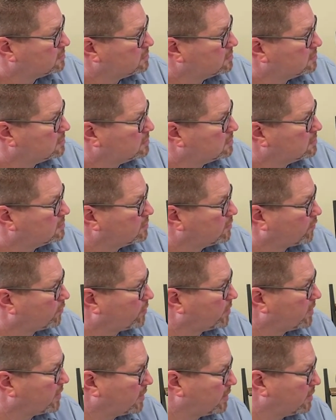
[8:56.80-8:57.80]

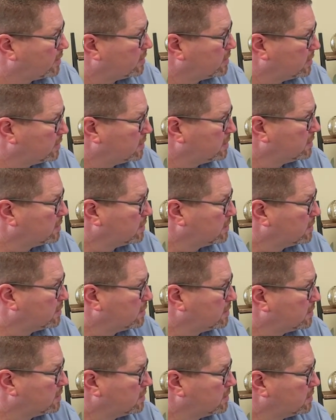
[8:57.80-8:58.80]

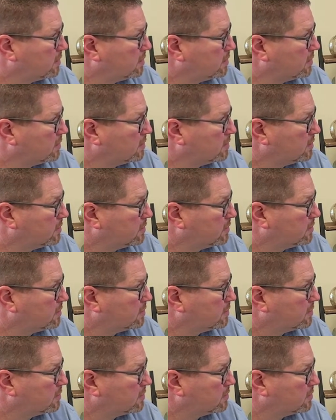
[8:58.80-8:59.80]

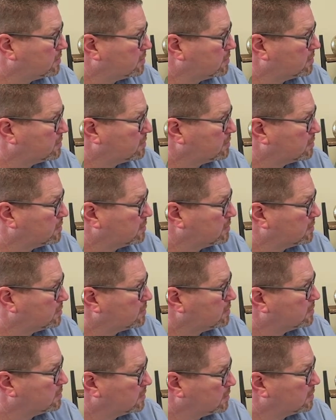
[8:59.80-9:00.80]

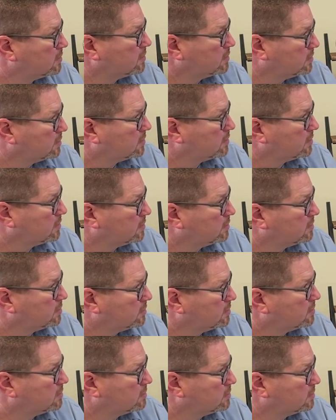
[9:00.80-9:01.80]

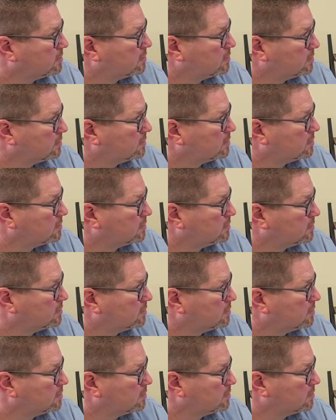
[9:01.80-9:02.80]

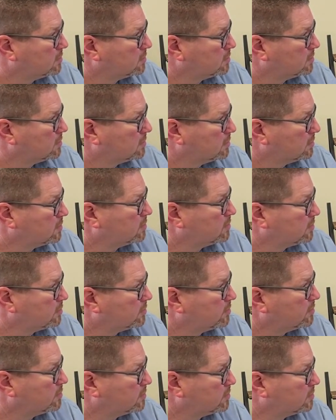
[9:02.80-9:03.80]

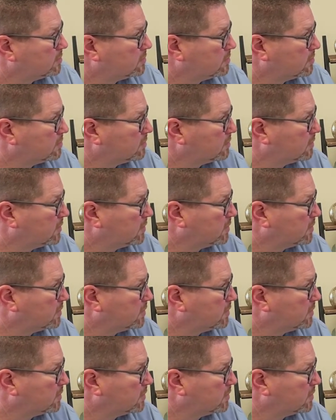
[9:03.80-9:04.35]
The person shown says nothing.